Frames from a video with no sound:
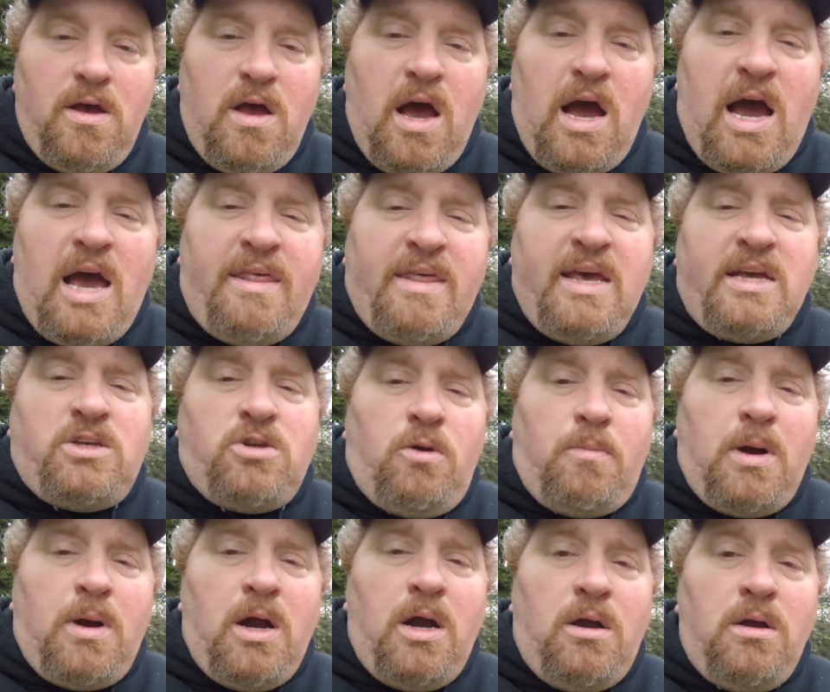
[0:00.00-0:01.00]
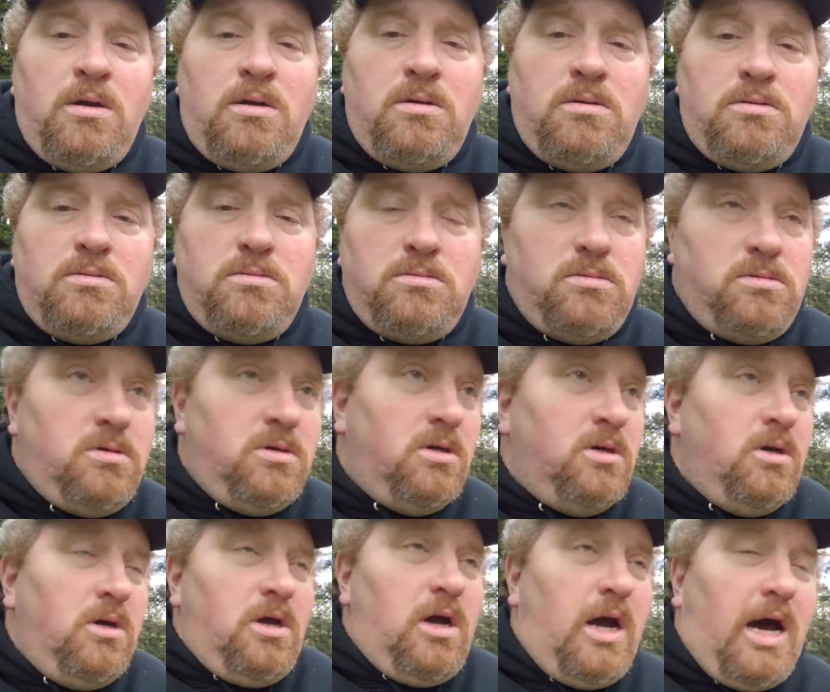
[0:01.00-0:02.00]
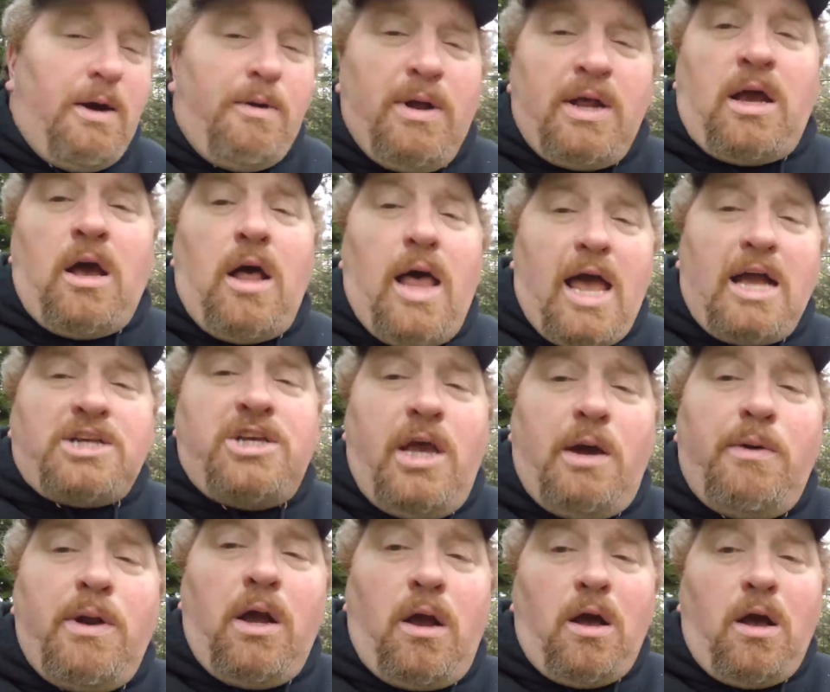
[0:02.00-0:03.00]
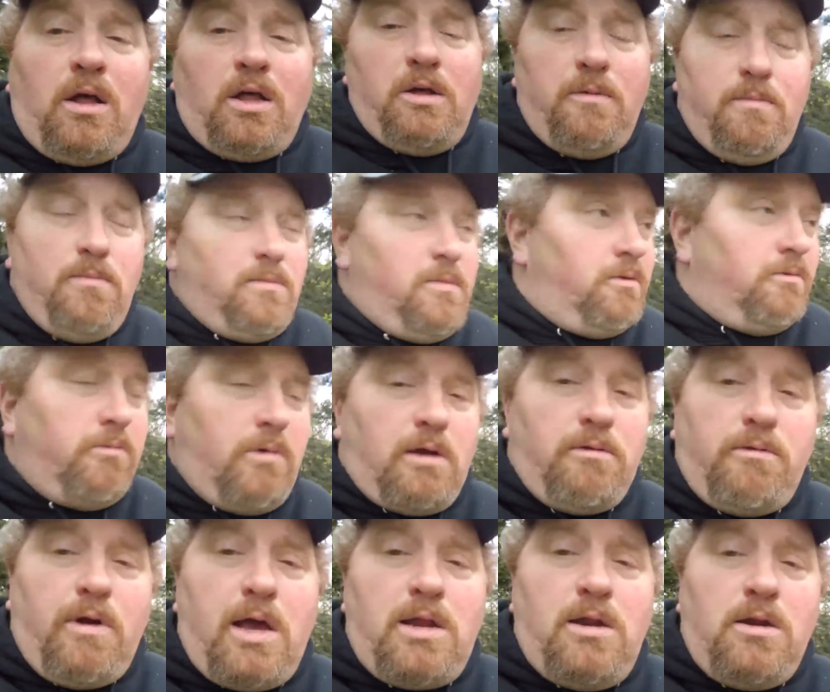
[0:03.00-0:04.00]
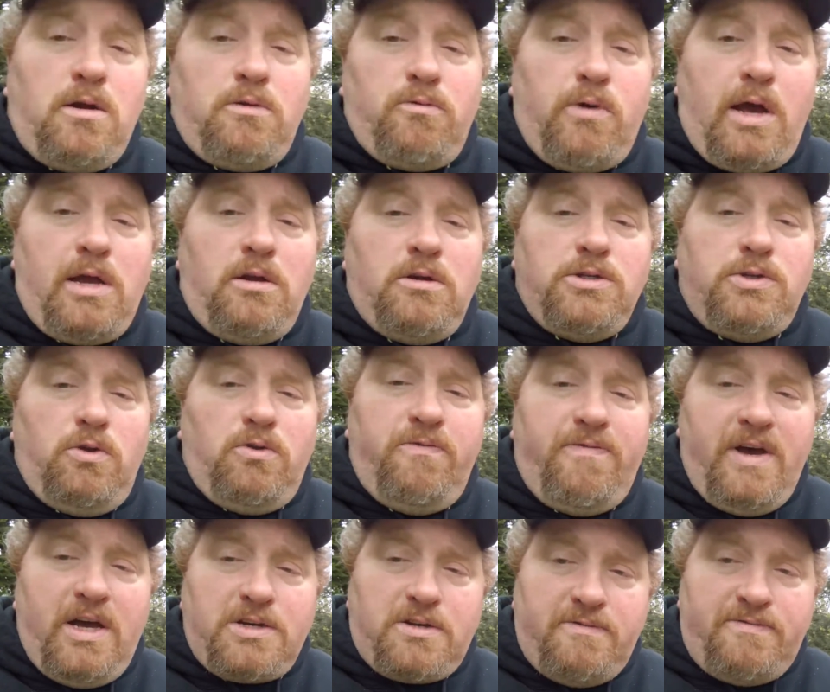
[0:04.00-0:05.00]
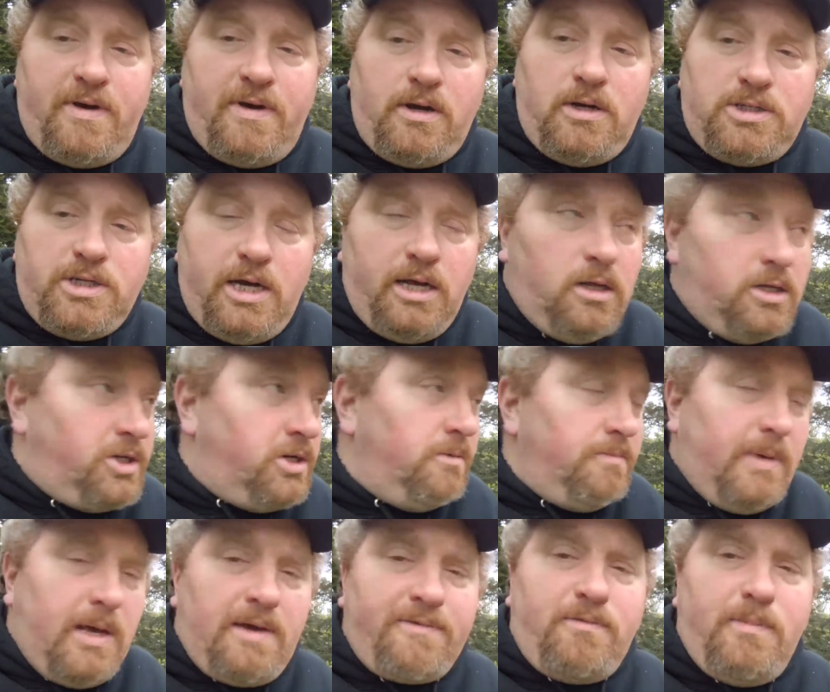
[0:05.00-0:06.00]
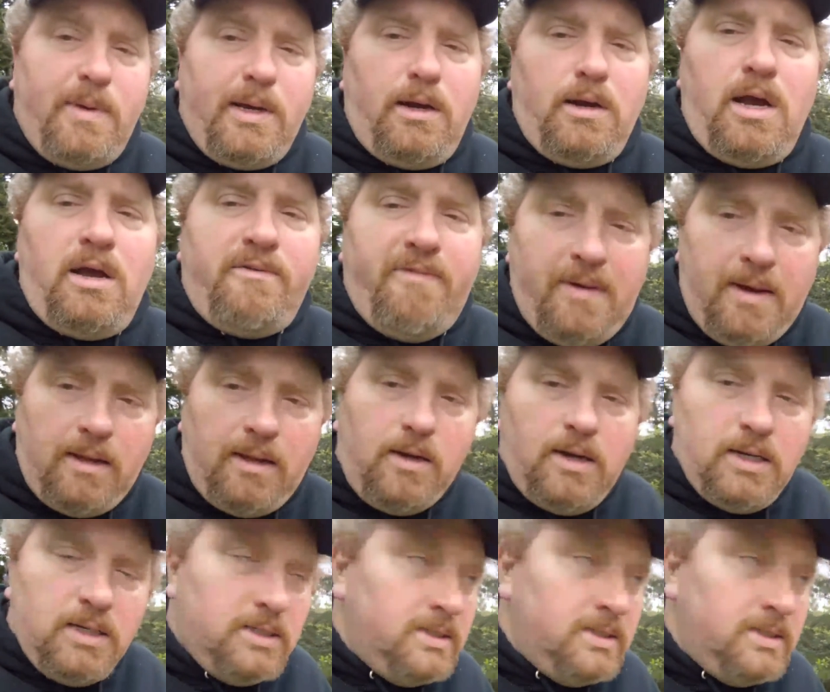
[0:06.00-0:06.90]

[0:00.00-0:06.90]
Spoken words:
I think so, Mark. I want to call it Ragnar's Old Fashioned Fire Challenge, after my grandfather.